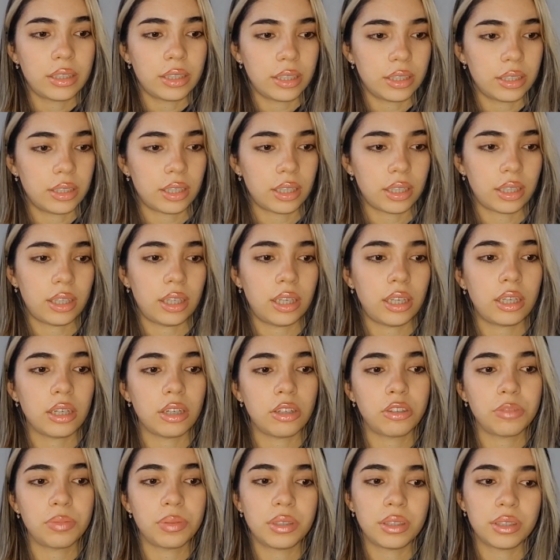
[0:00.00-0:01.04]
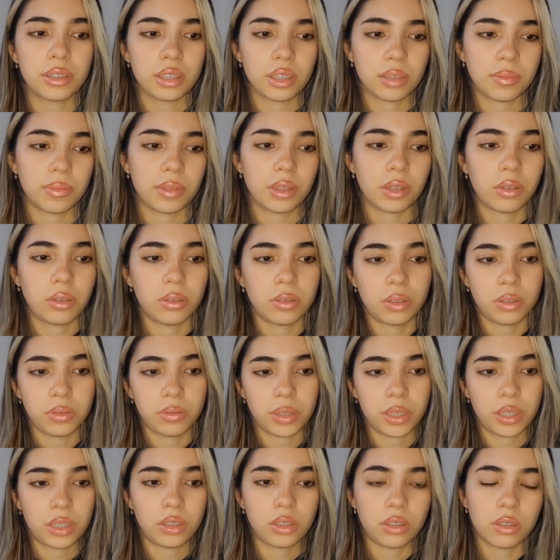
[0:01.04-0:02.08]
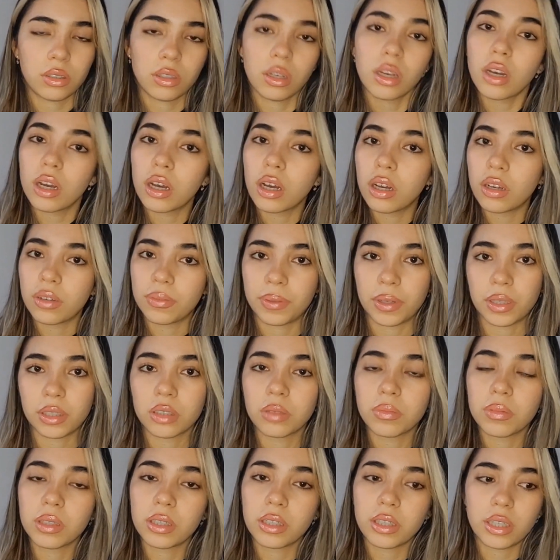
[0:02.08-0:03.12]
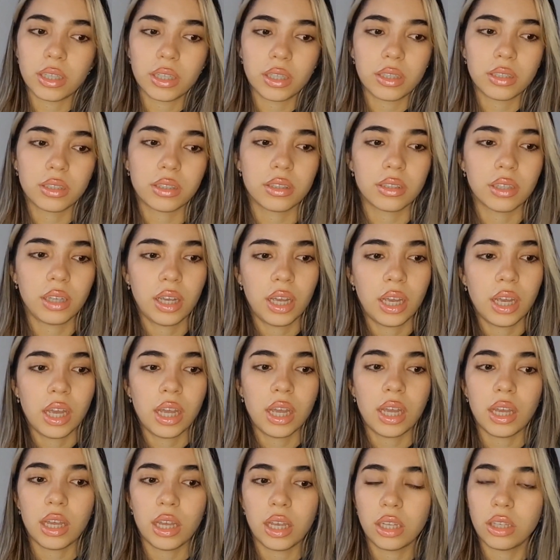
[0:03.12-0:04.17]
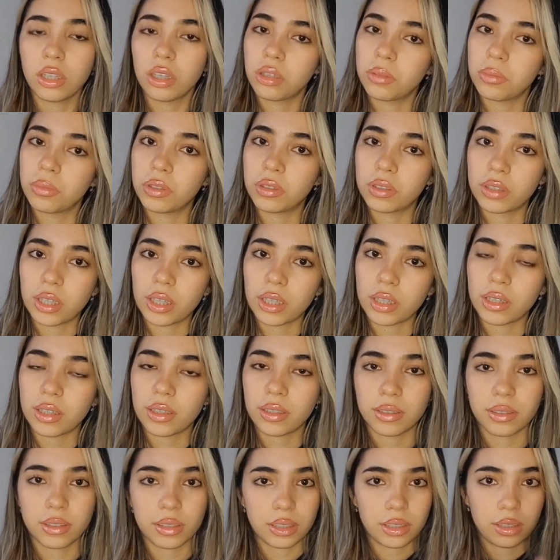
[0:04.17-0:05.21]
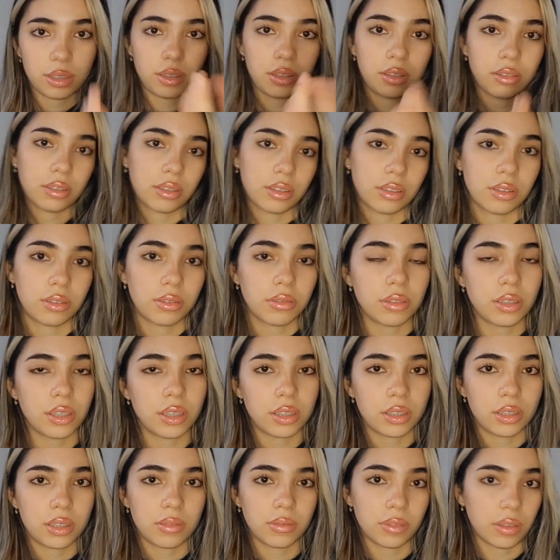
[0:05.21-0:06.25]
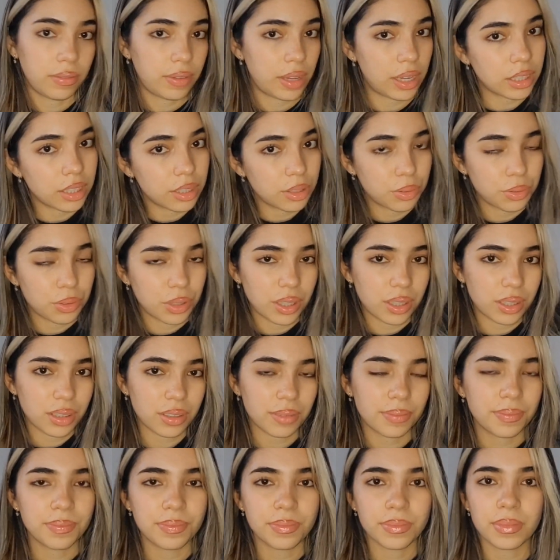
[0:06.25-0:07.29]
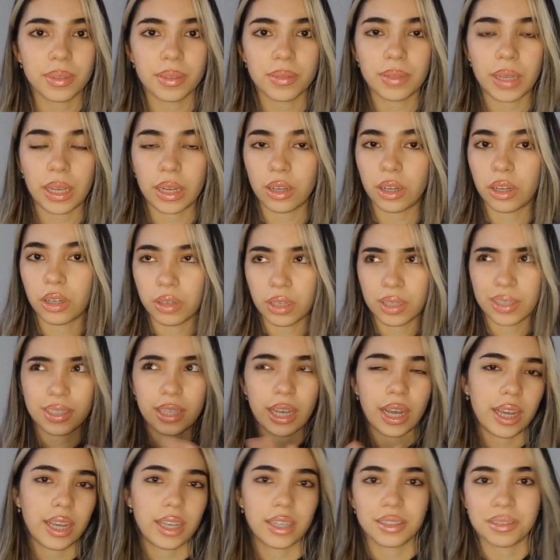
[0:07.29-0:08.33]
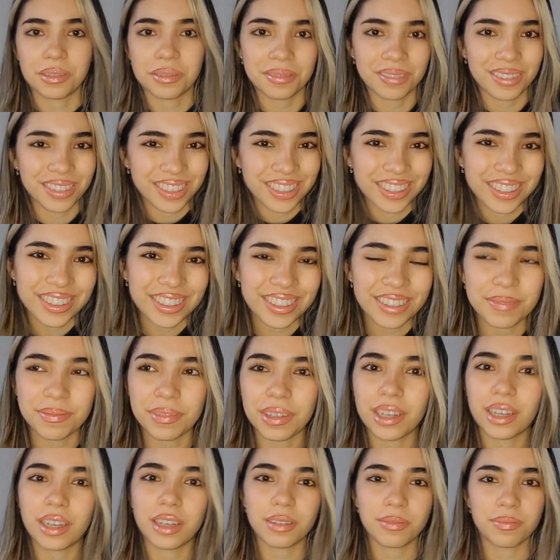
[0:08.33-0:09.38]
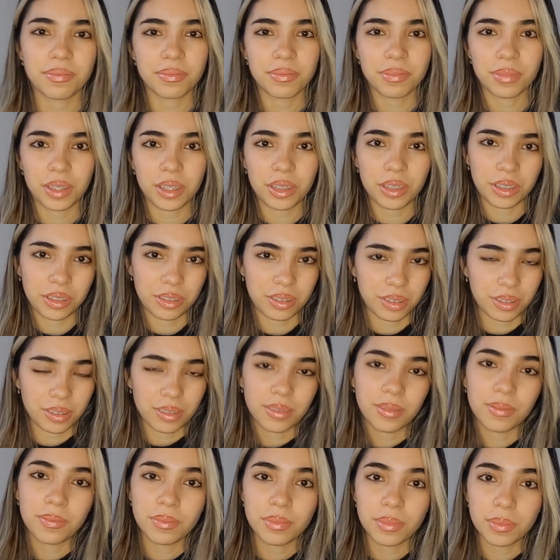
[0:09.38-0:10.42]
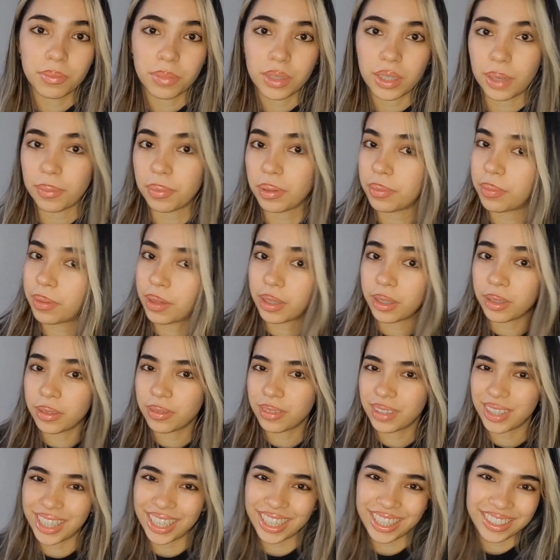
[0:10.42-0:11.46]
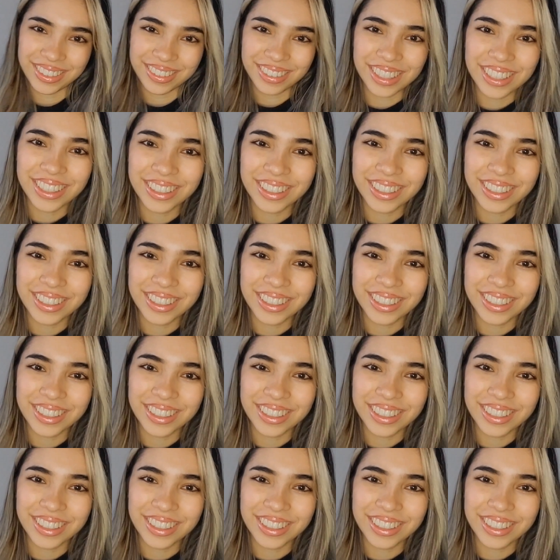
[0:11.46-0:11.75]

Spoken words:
This technique opens up a whole new range of possibilities in your music, since you could do this with any string and go as high as you want, but you need to be a bit better for that.